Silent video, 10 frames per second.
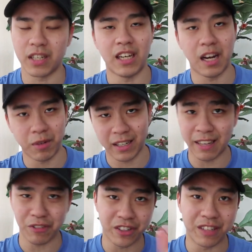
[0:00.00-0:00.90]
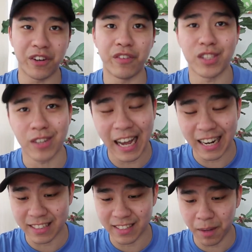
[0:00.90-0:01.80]
Kadabra. Then we're gonna evolve it to
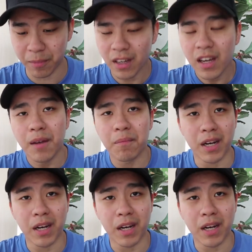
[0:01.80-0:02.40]
Alakazam.